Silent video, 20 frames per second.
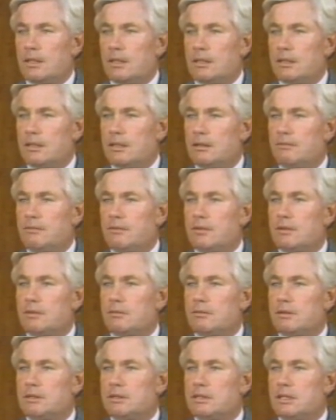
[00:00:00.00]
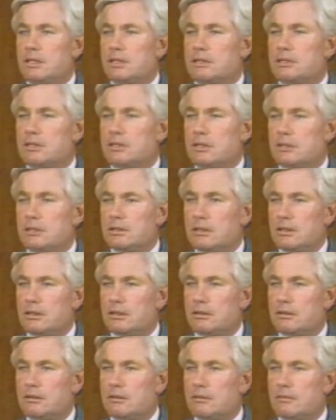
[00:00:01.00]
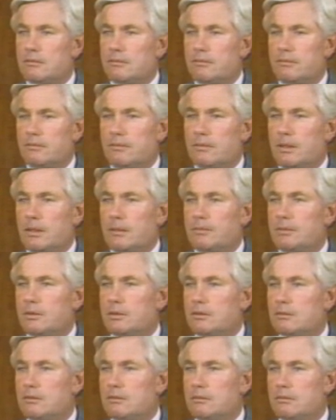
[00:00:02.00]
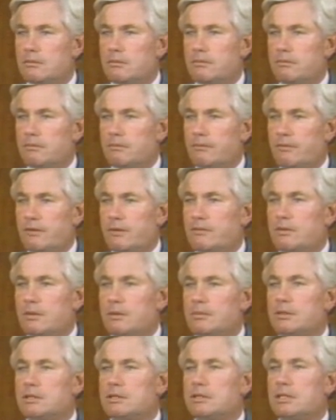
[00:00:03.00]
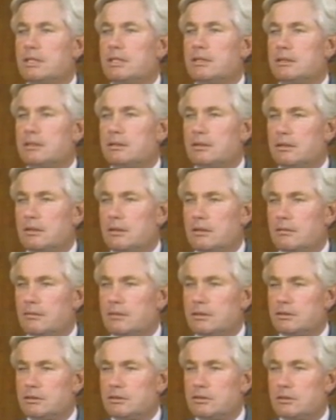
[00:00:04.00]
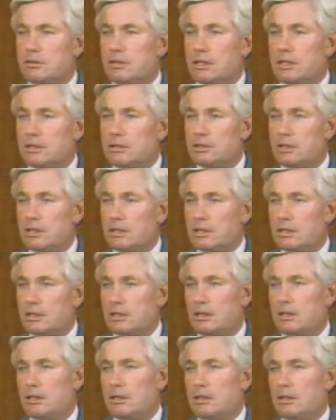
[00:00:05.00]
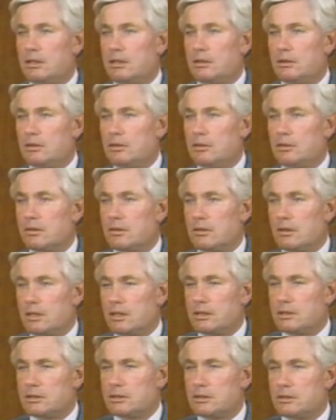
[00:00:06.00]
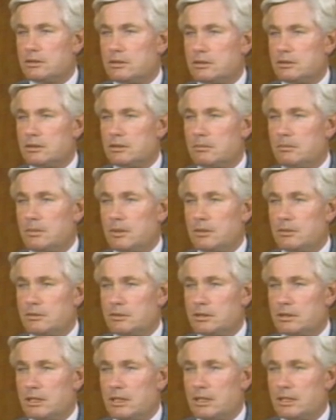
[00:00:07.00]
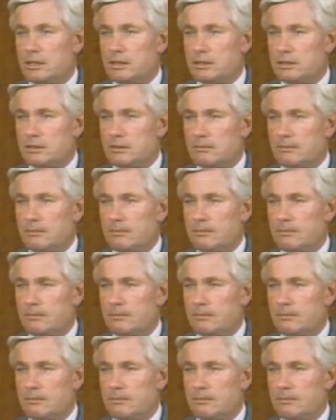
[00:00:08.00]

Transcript: and then for the reduction of up to 50% of the strategic nuclear arsenals of both sides.